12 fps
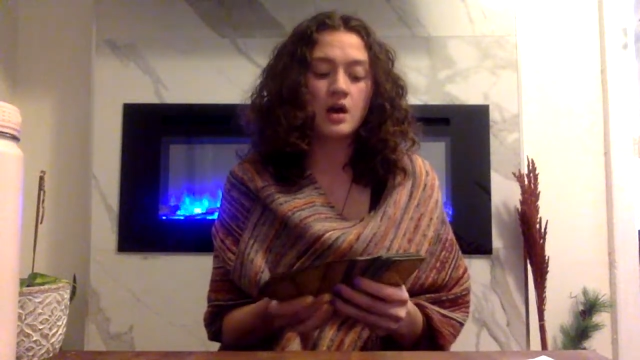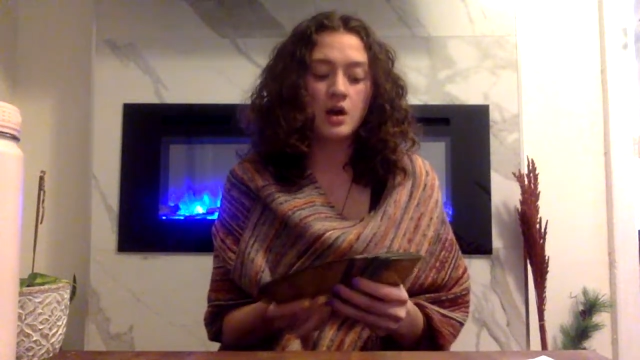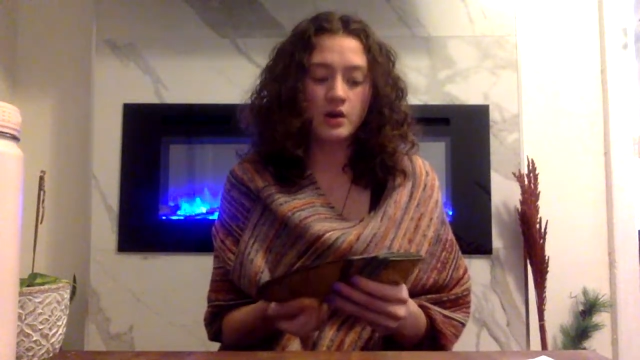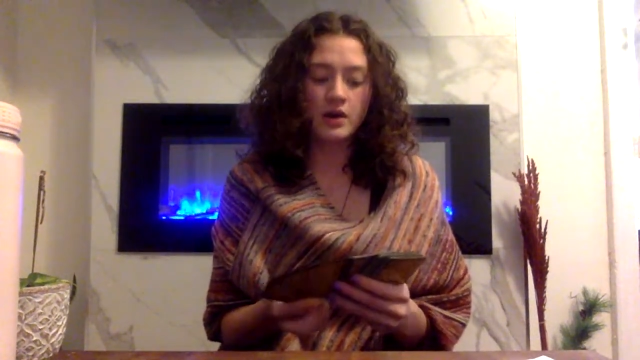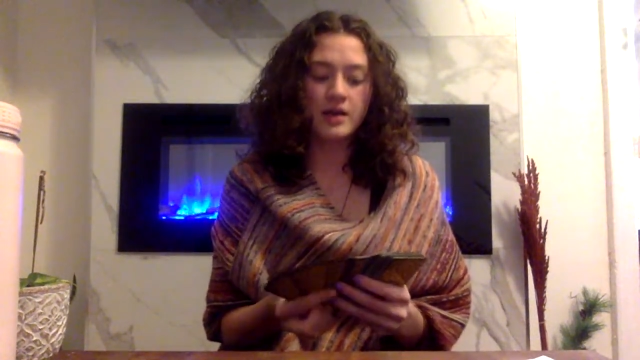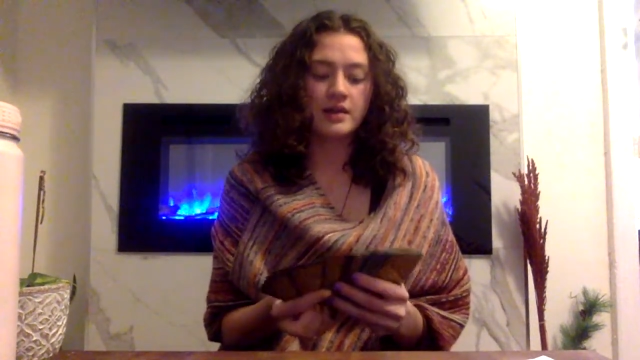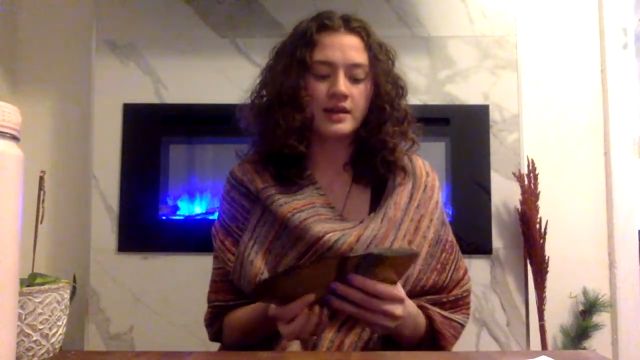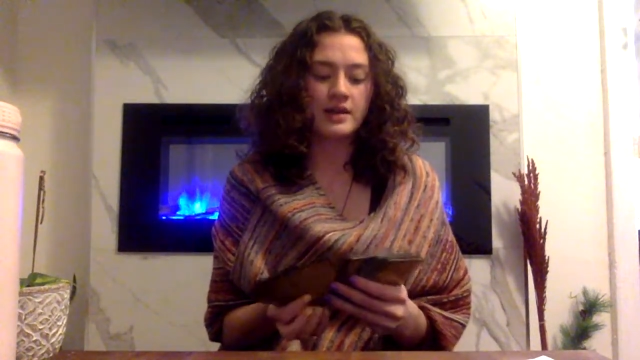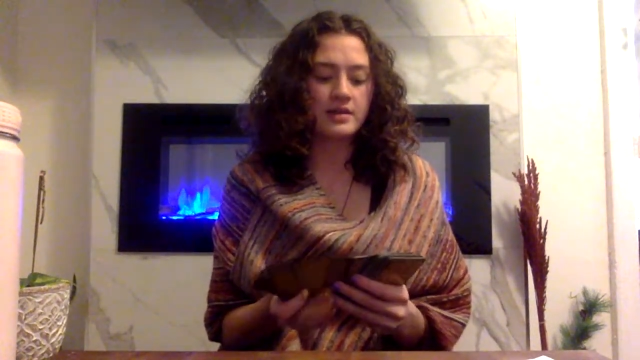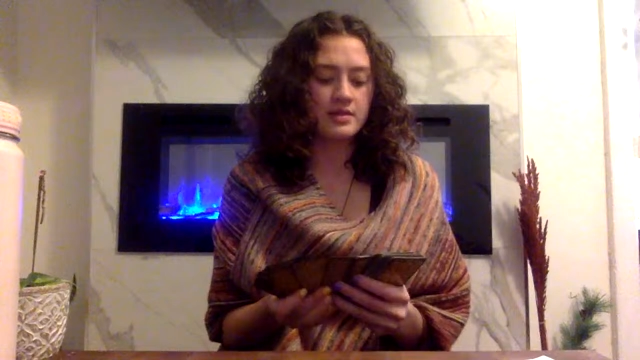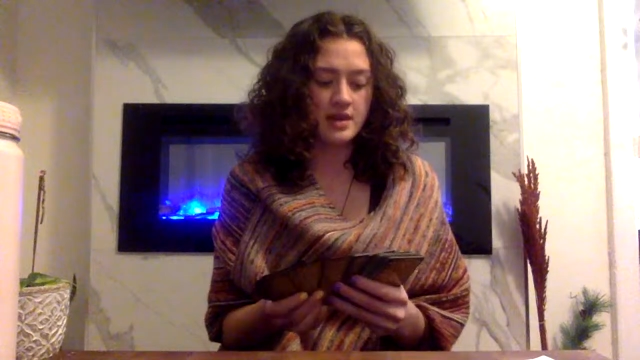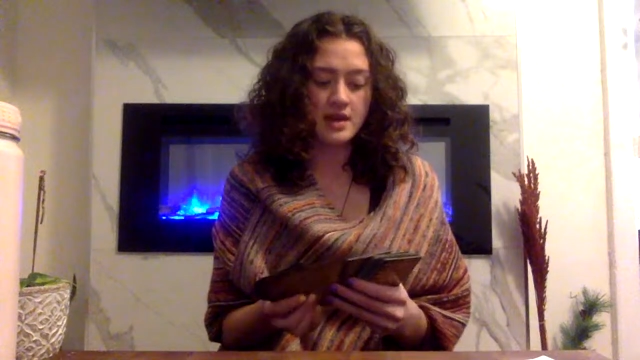okay,
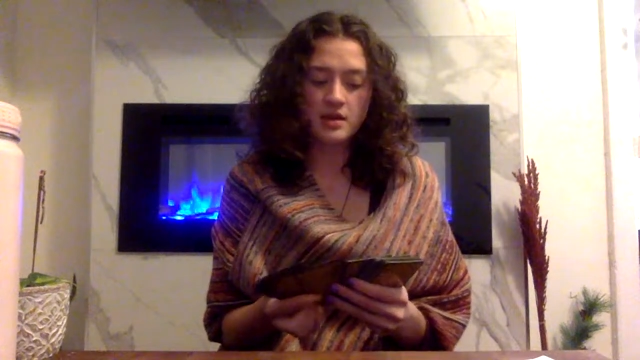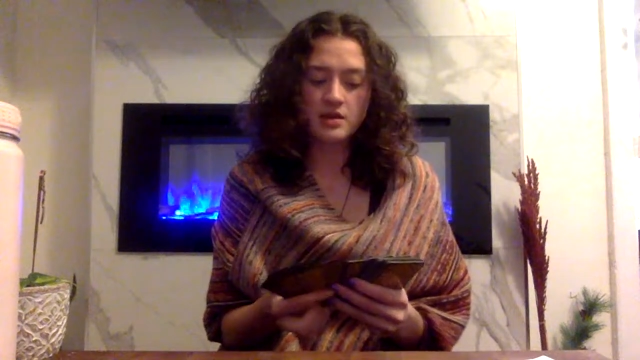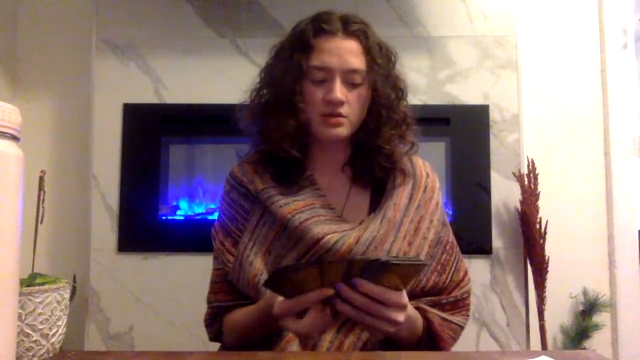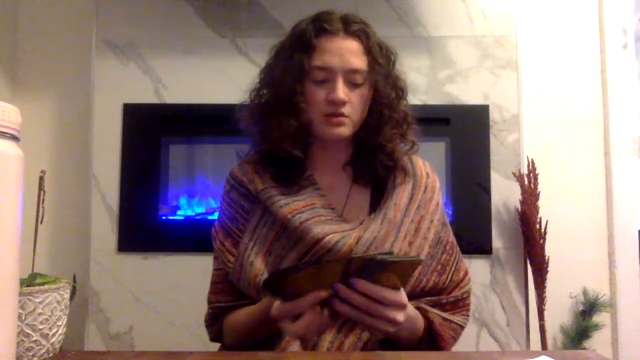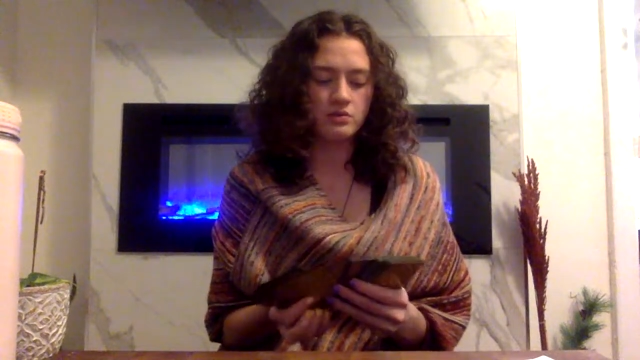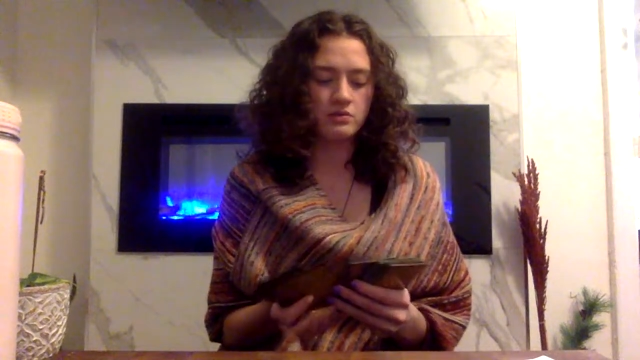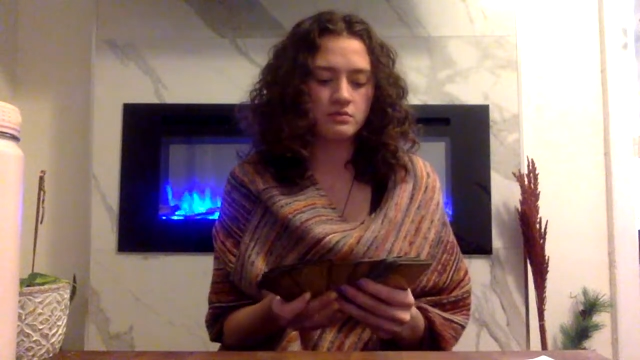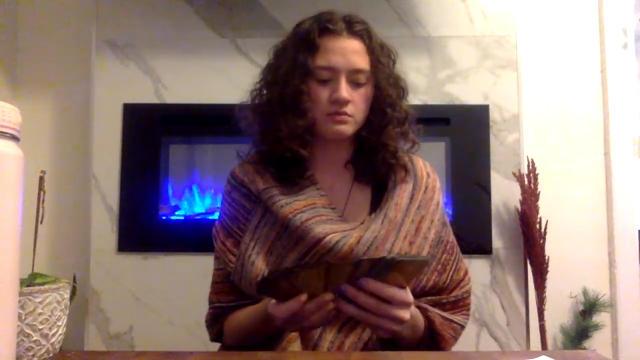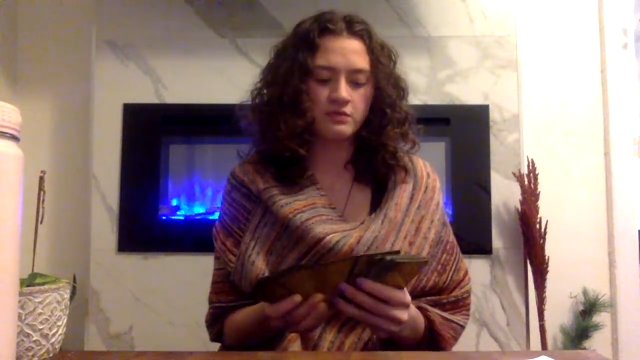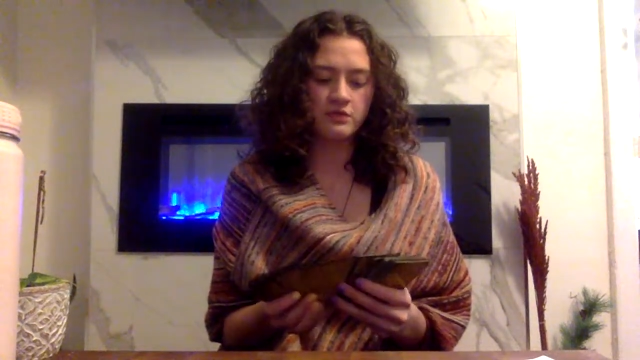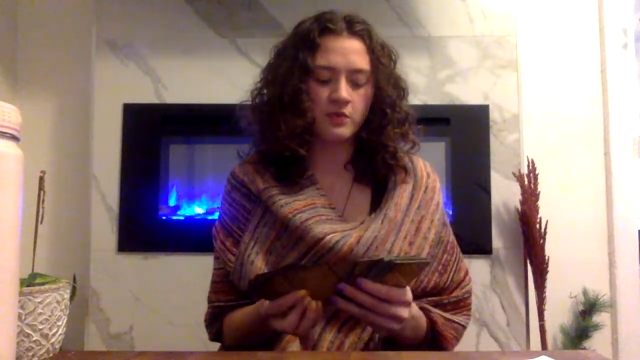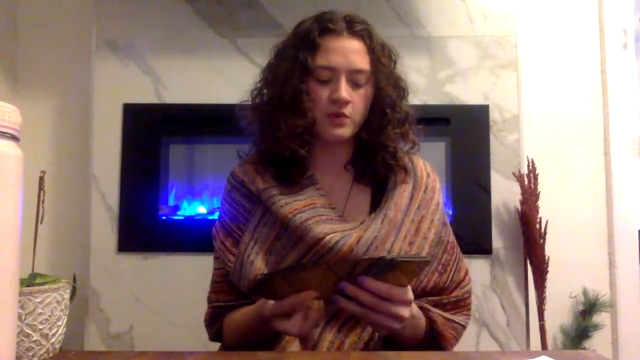like, thank you
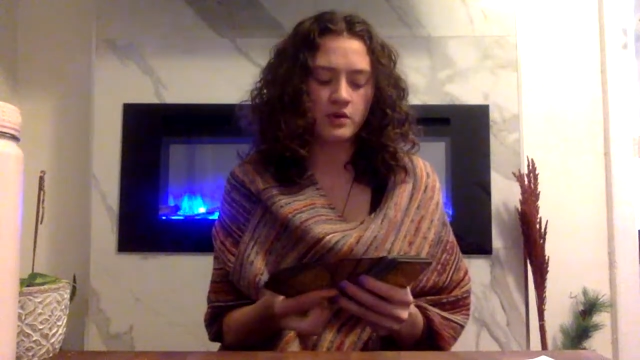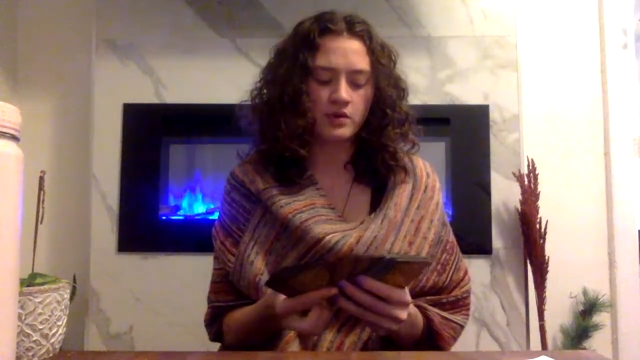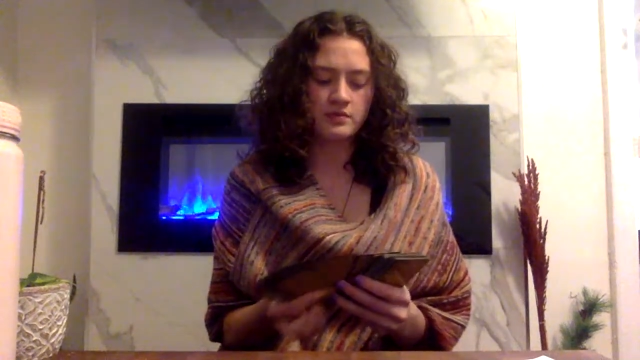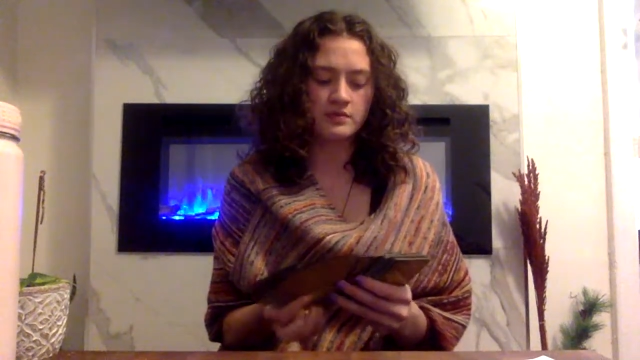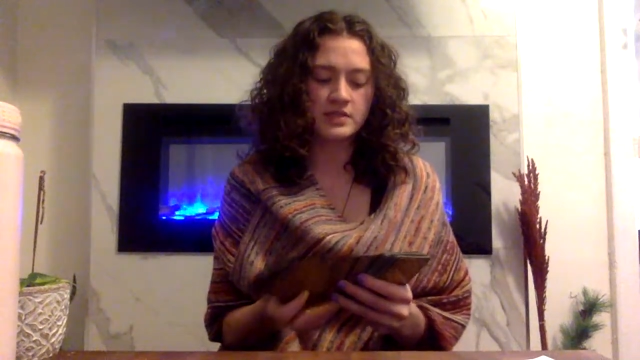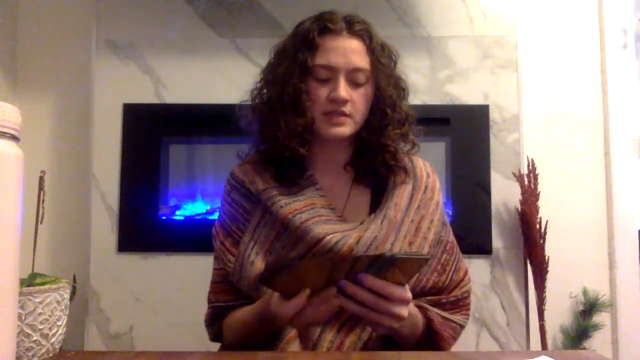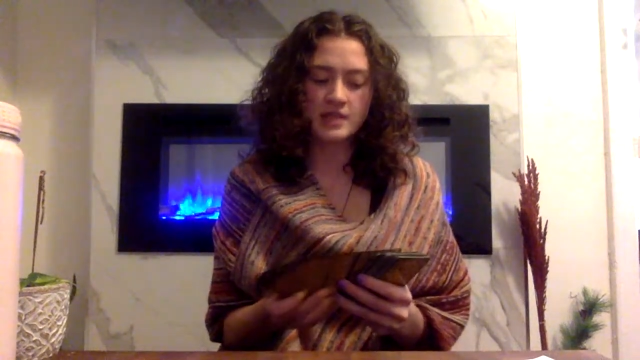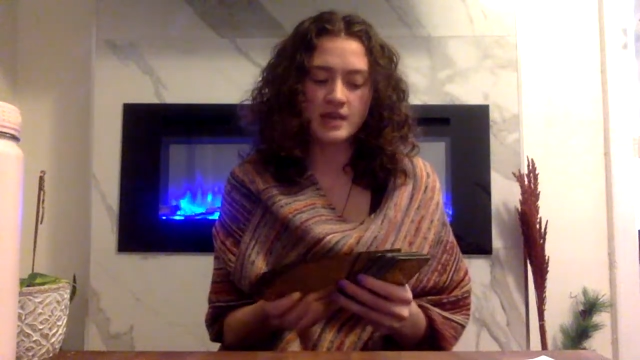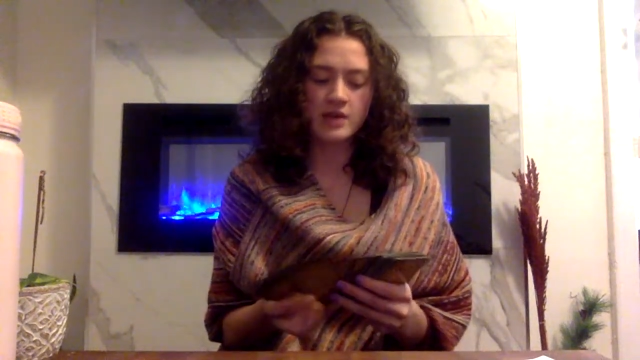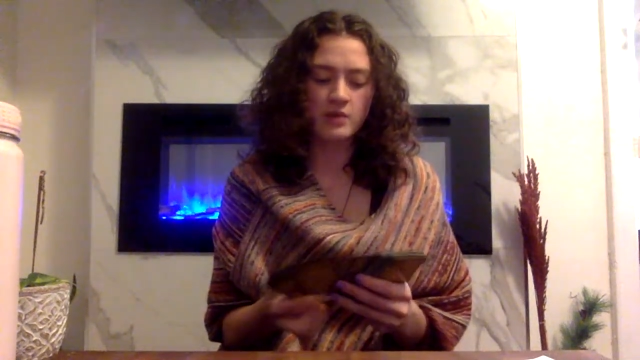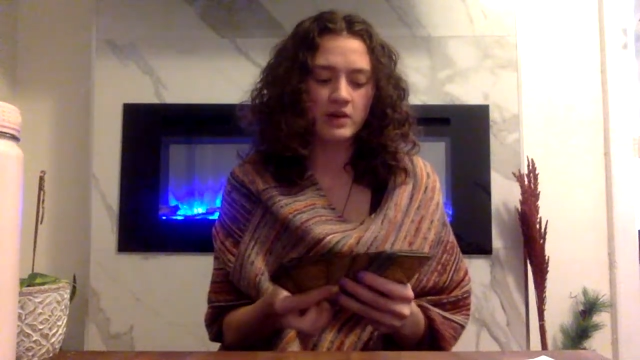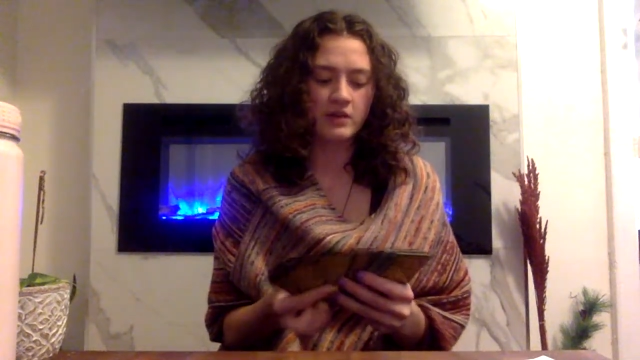for
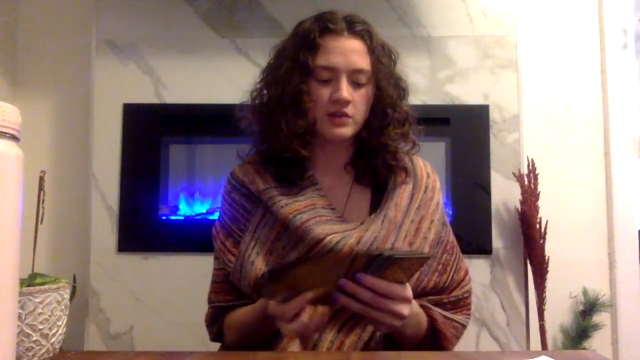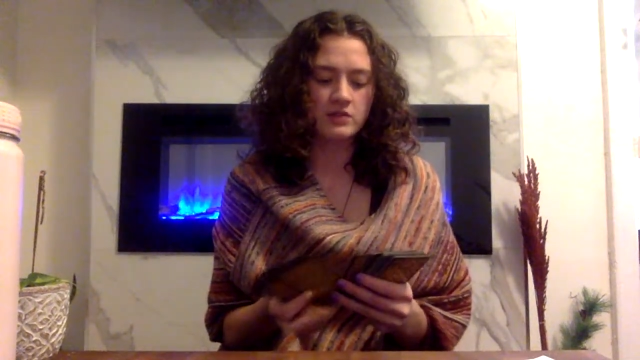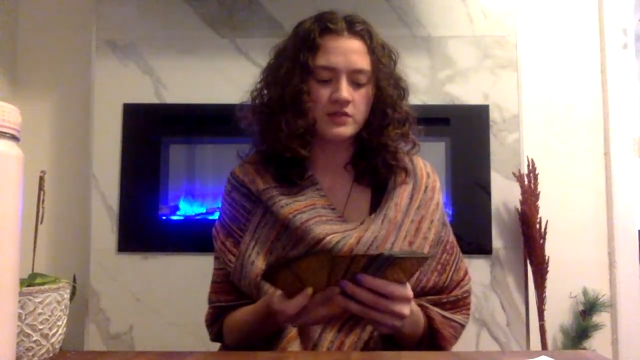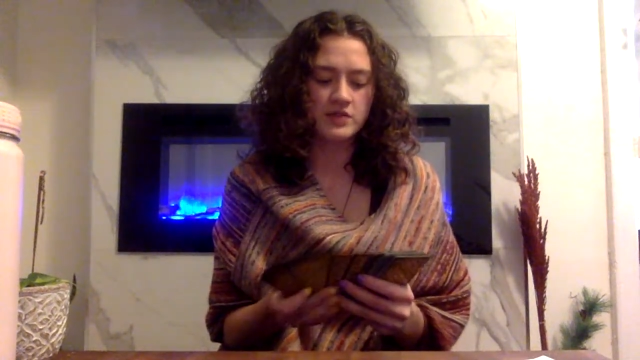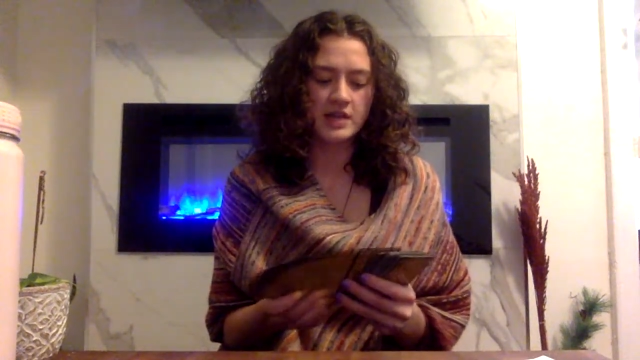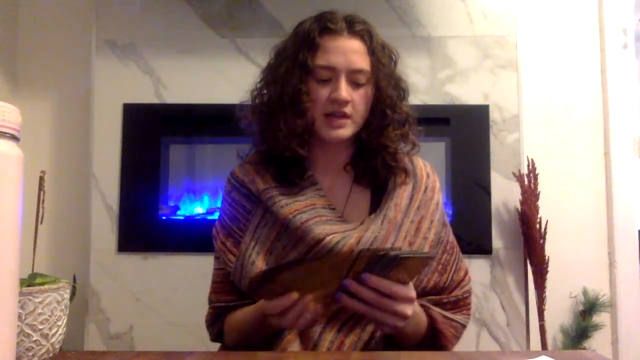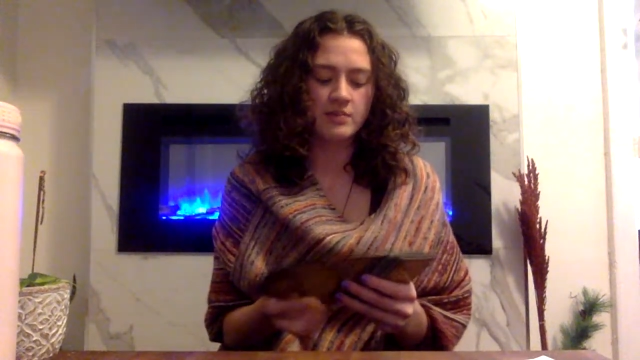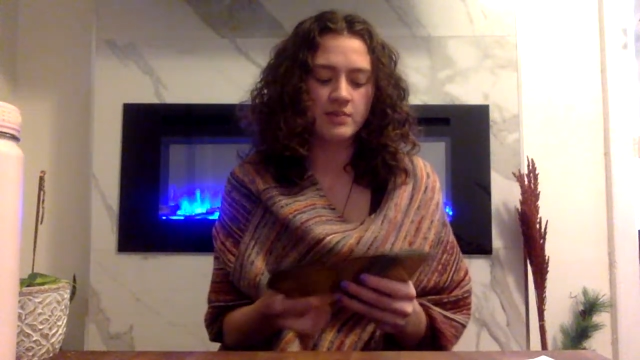saying whatever you've said,